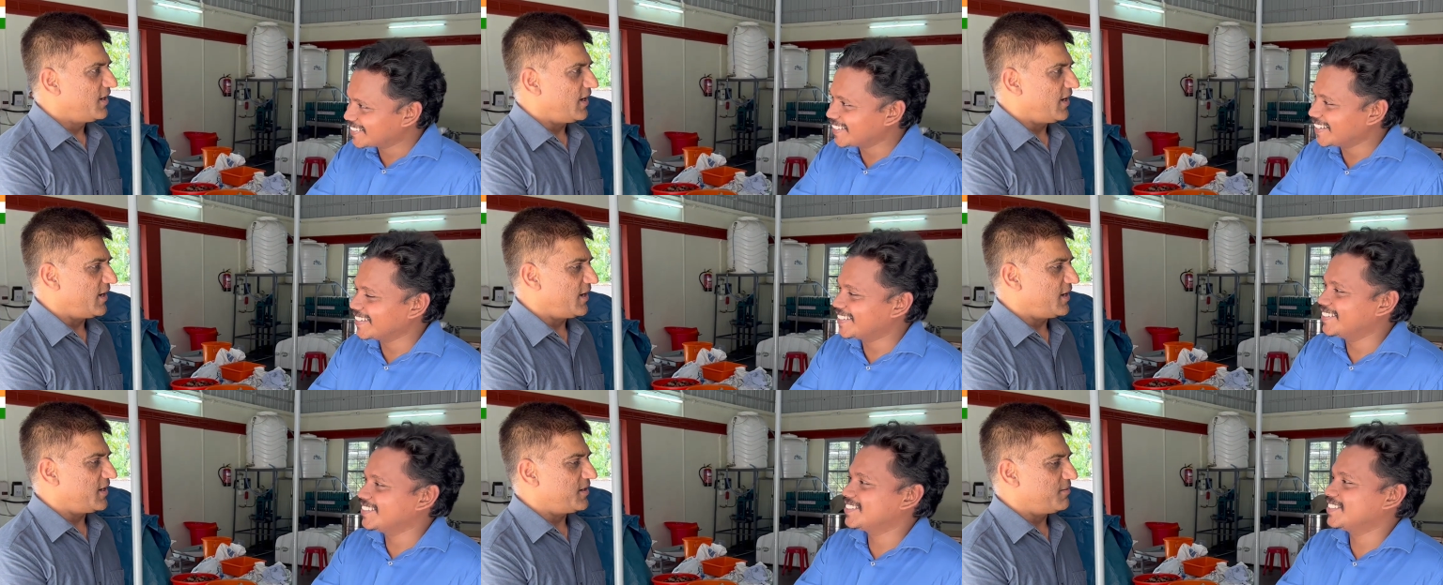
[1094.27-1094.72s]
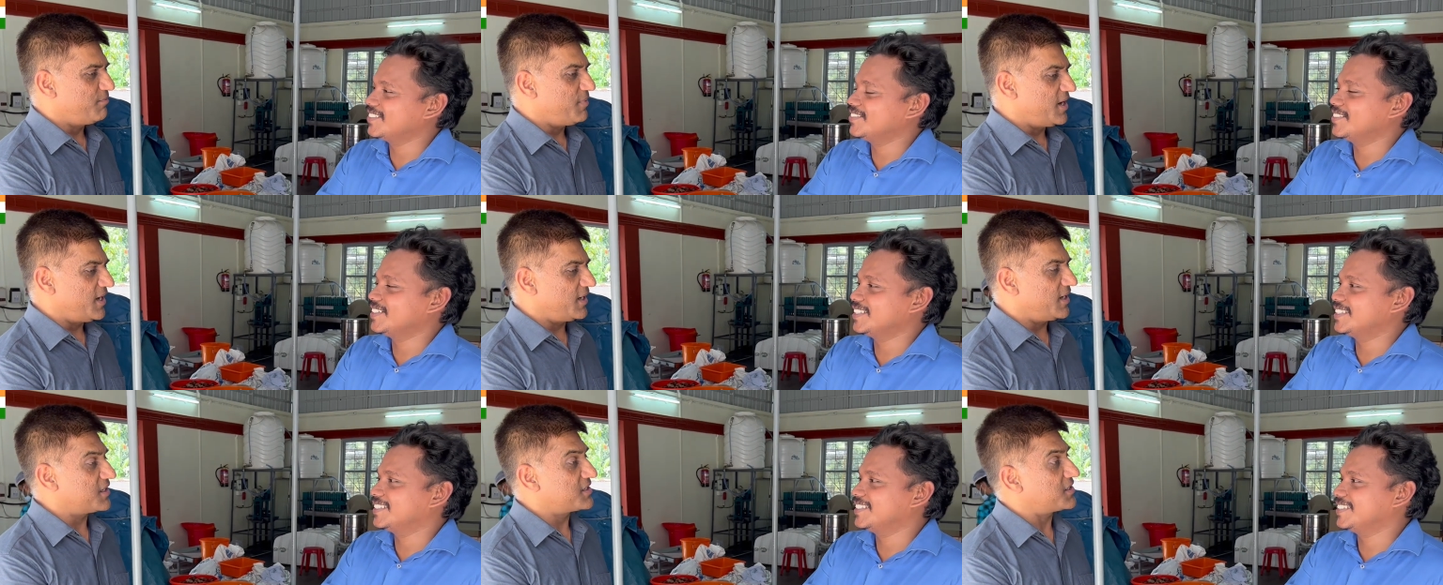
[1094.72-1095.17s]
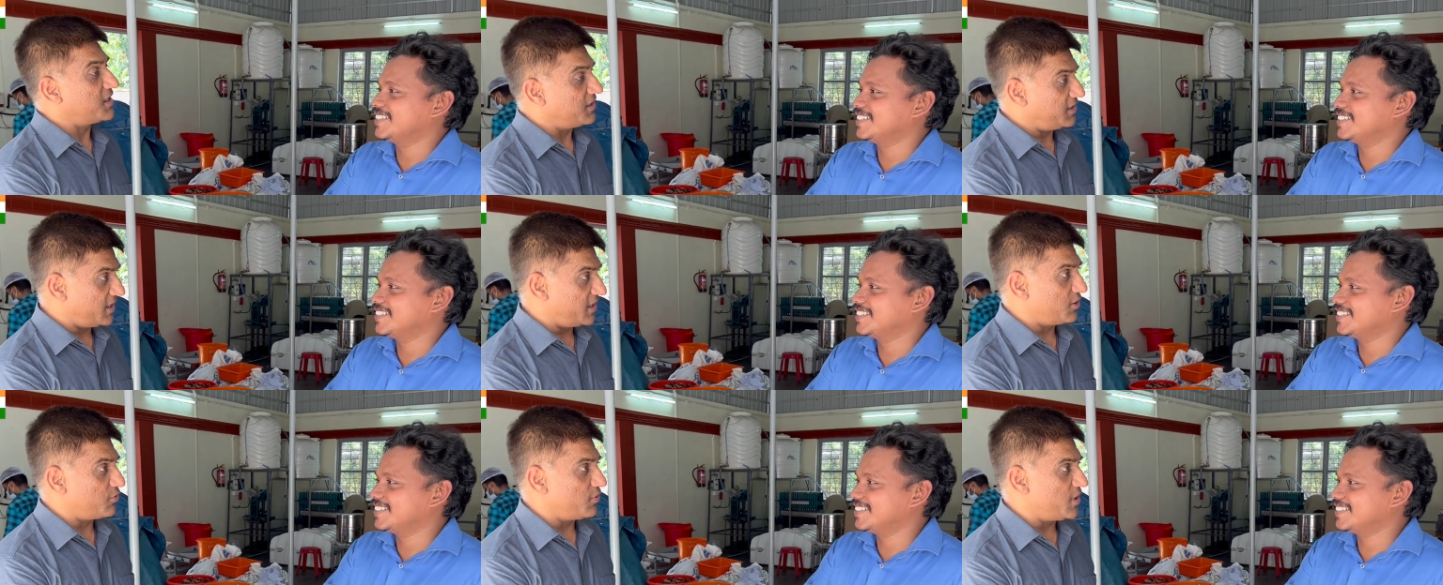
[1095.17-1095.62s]
Speaker 1: And being a
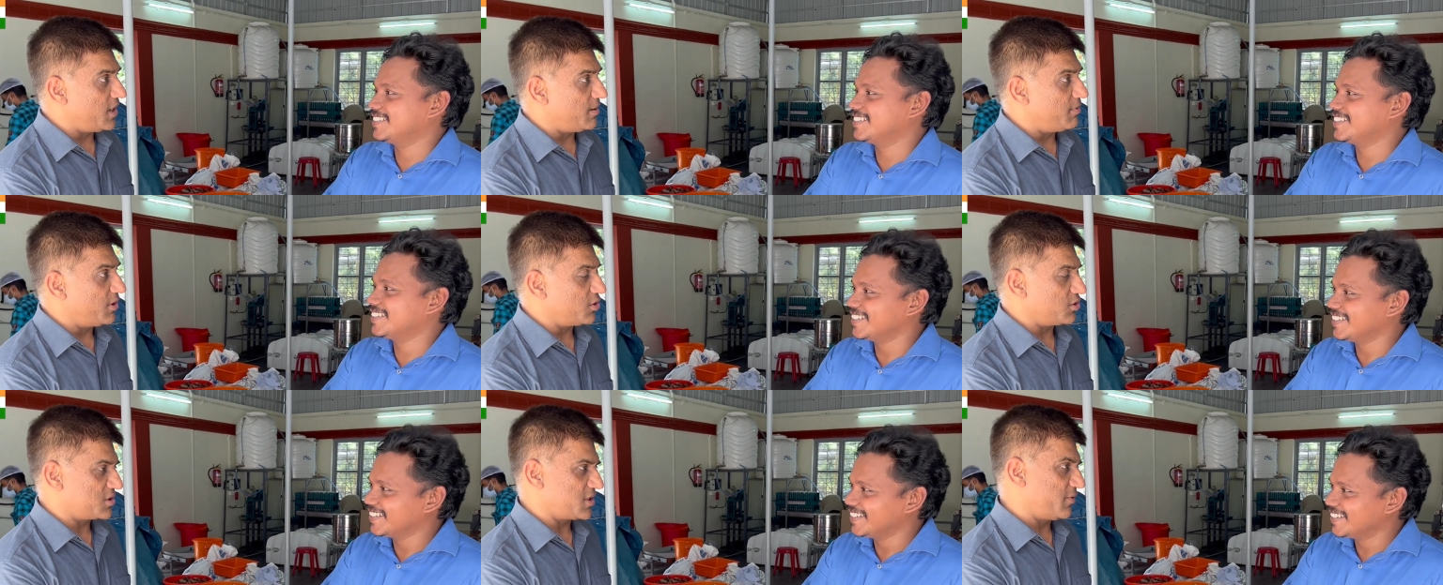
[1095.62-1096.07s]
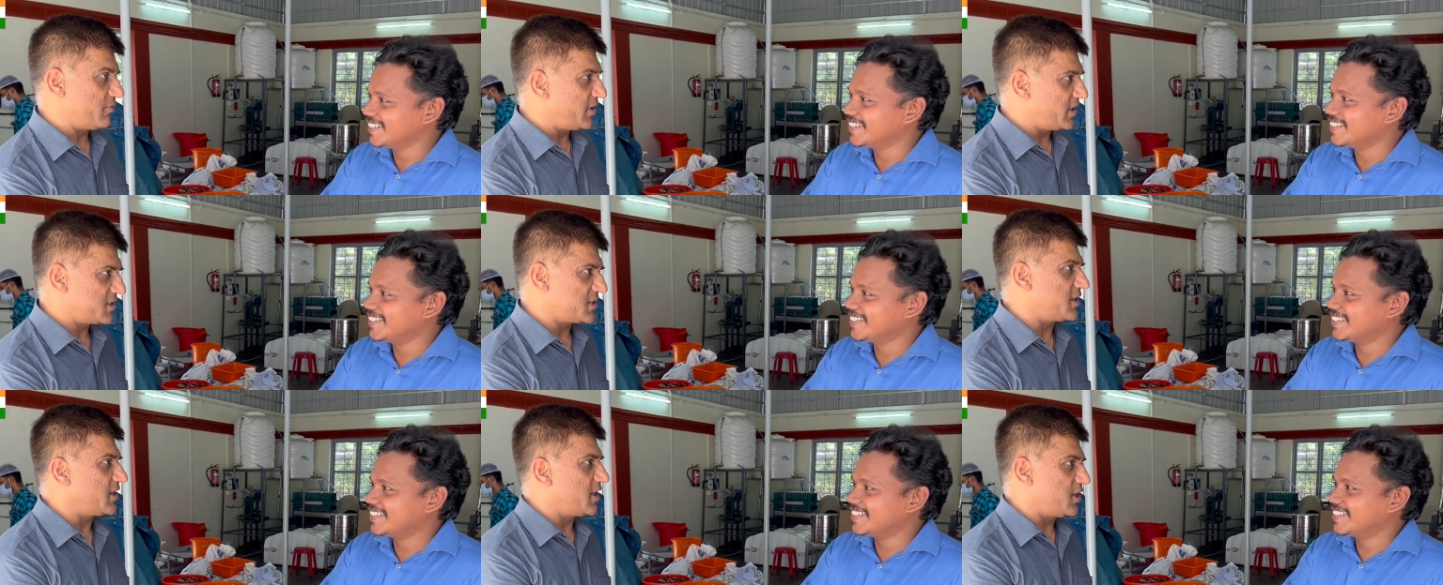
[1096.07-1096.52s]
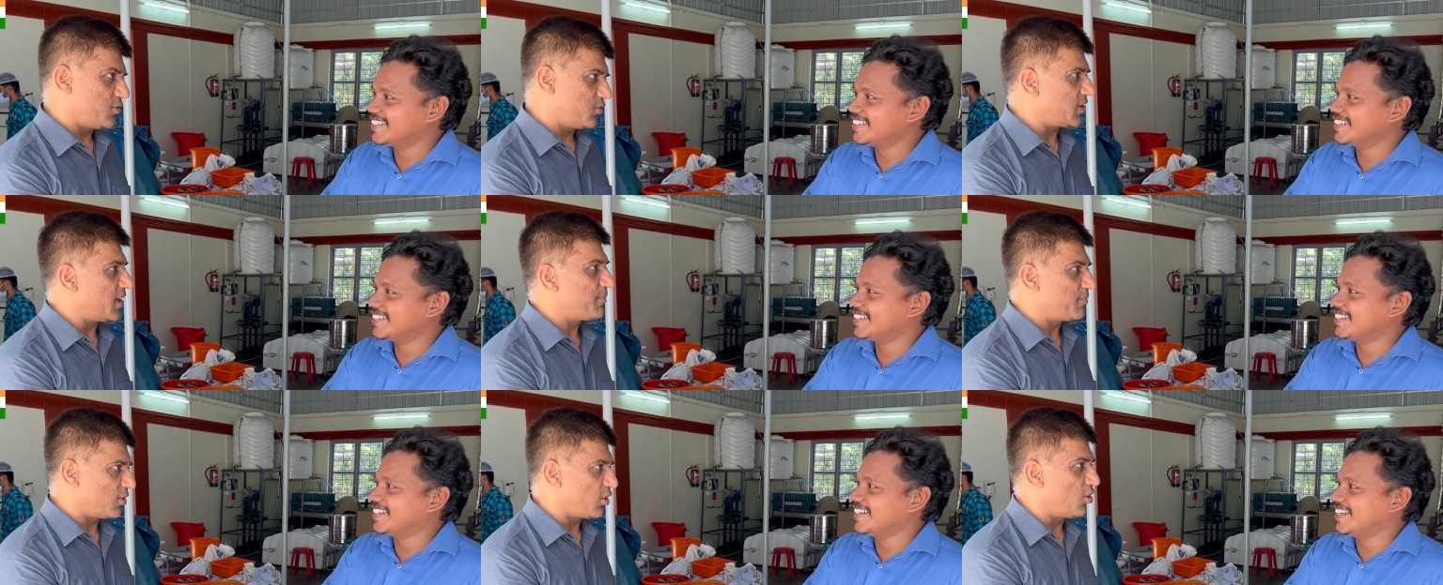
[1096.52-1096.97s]
Sunday today, because every Sunday you
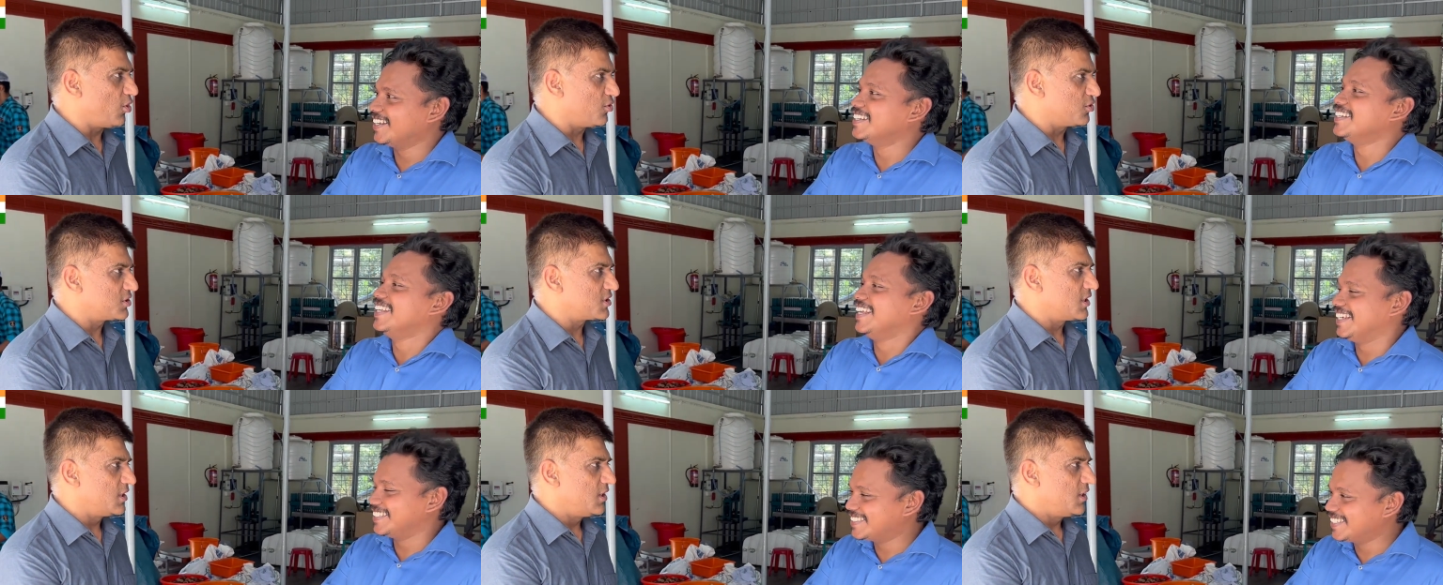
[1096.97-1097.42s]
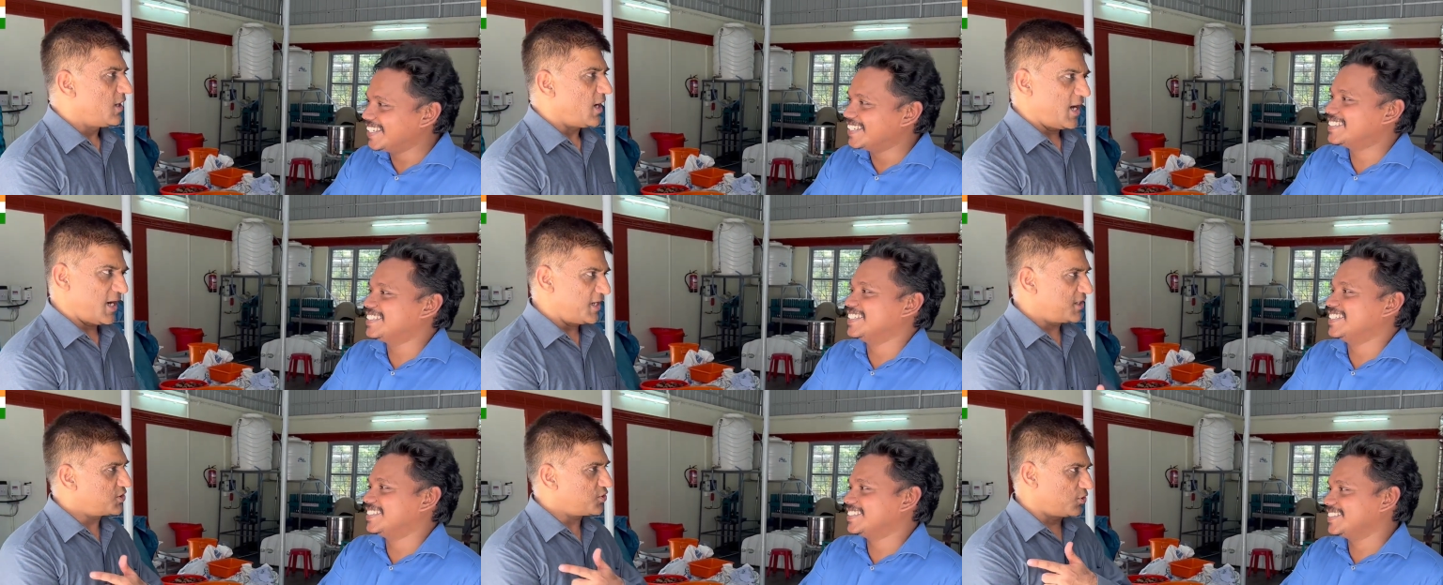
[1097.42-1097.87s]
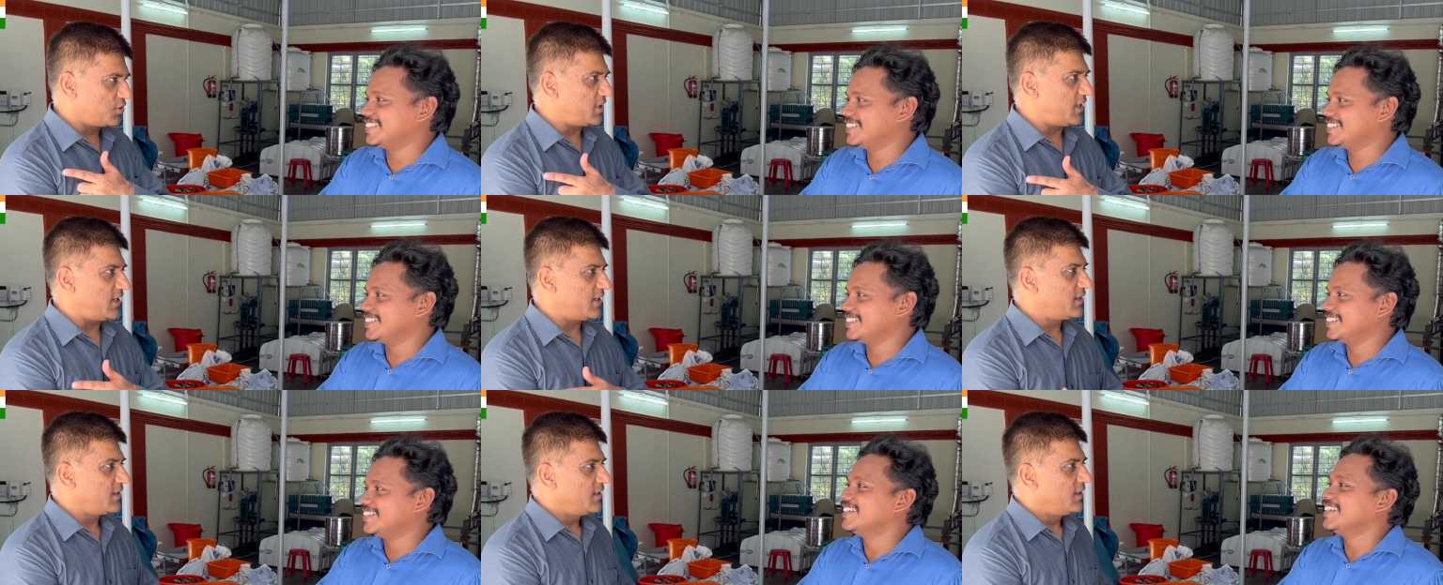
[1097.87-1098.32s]
keep closed, yes. I saw
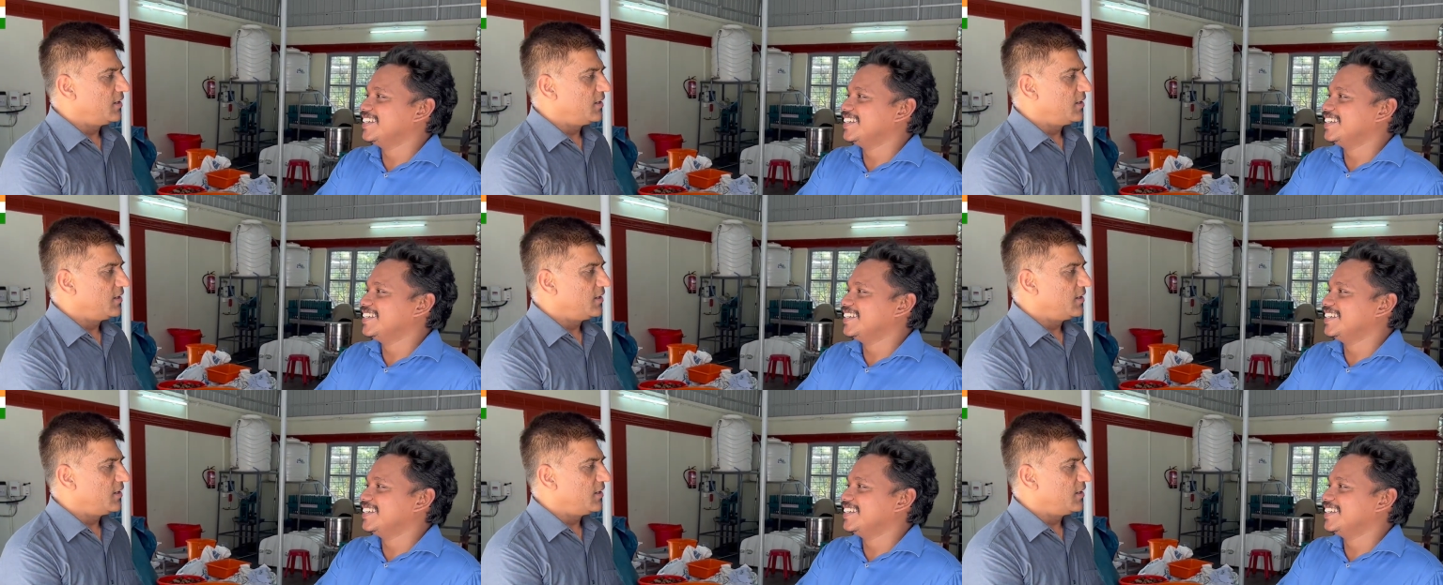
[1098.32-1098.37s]
that.